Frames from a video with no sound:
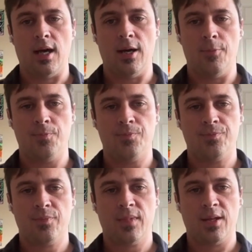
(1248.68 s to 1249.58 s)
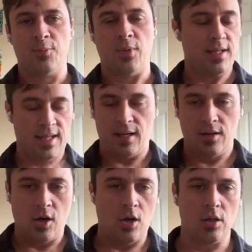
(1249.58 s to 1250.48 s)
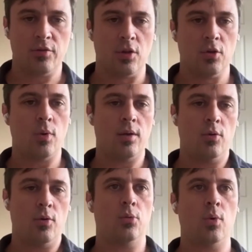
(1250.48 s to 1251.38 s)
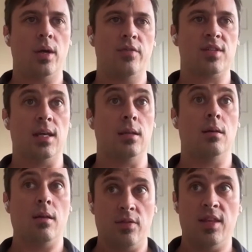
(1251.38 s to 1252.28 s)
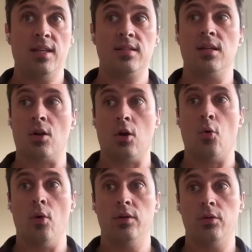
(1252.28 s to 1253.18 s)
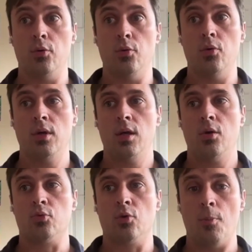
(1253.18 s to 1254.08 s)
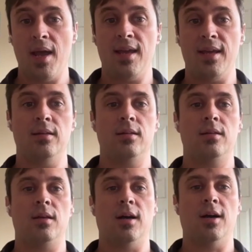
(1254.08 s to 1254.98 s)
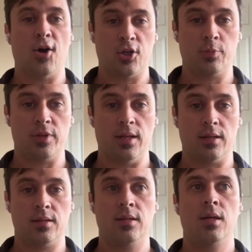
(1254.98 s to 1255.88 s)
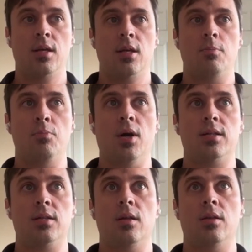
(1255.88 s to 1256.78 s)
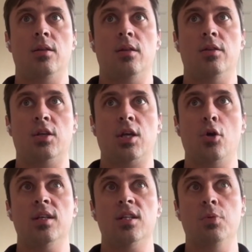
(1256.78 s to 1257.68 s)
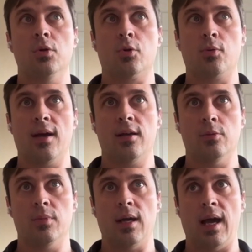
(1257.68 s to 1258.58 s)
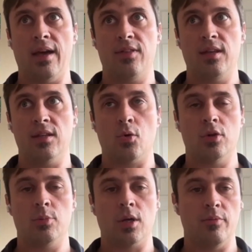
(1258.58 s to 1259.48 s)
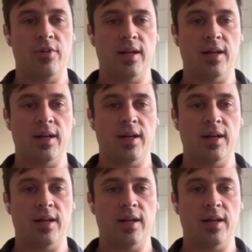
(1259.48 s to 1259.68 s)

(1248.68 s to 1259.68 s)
Um, but yeah, all a long-winded way of saying these things are going to remain hard to predict, but the code that's built around them, I think, is going to become